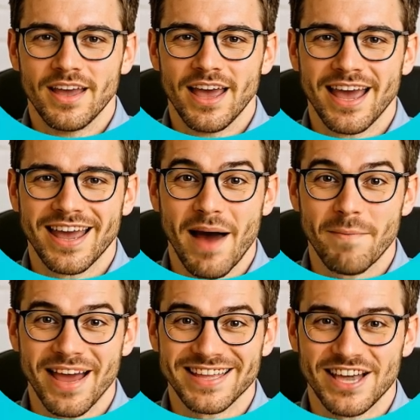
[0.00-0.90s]
It got
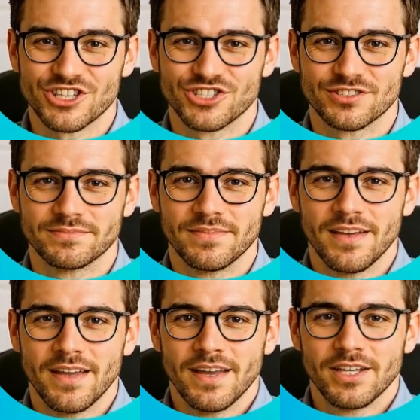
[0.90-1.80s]
my attention.
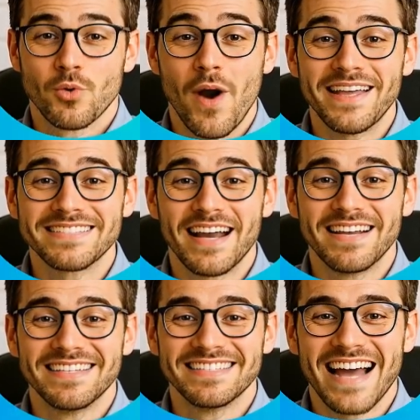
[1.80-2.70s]
So I
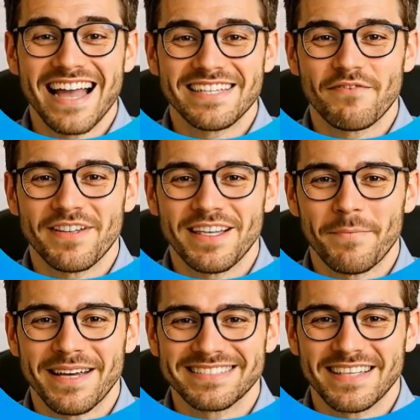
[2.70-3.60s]
decided to test everything
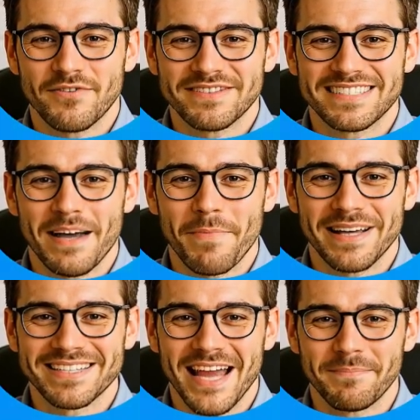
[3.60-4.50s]
myself, step by
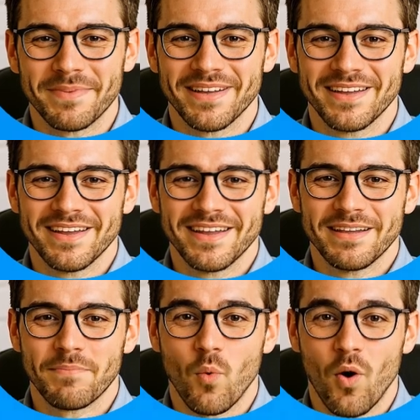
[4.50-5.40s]
step.
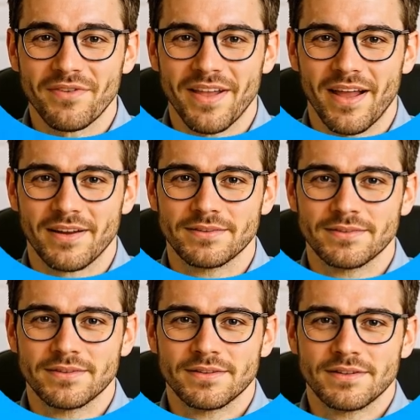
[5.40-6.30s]
But one thing,
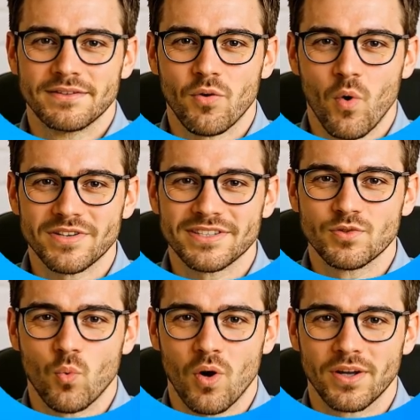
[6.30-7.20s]
if you want this
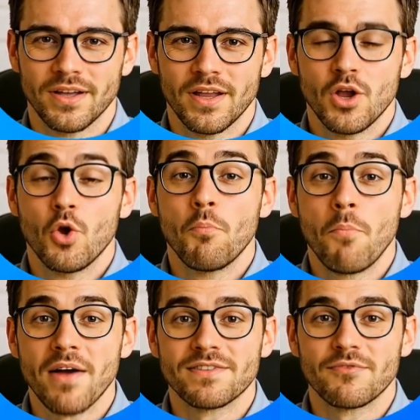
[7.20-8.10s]
to work, you
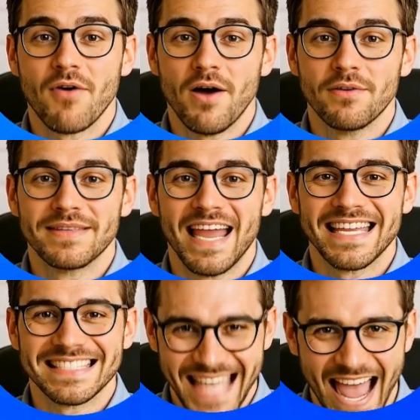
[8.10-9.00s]
must follow the
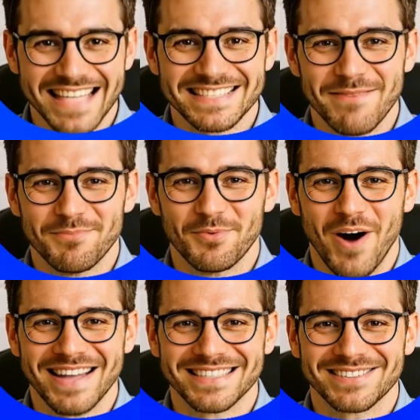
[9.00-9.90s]
exact same
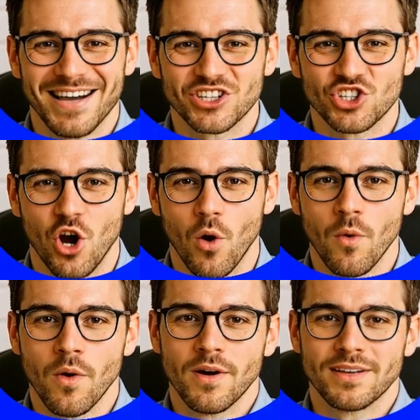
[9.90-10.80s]
process I
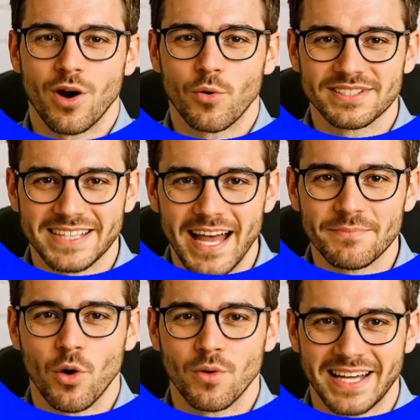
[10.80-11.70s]
show. Don't
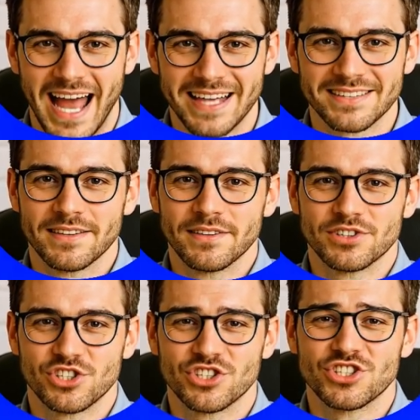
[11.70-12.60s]
skip, don't guess,
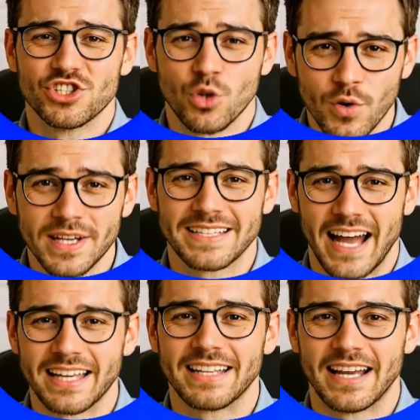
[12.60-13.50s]
just do it
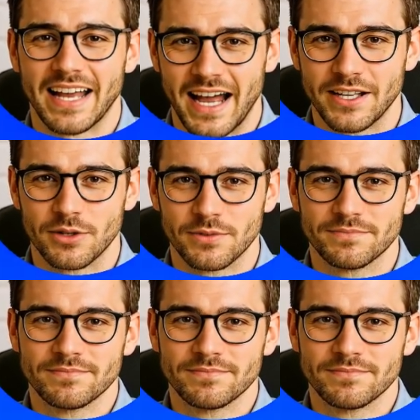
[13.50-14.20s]
exactly like I do.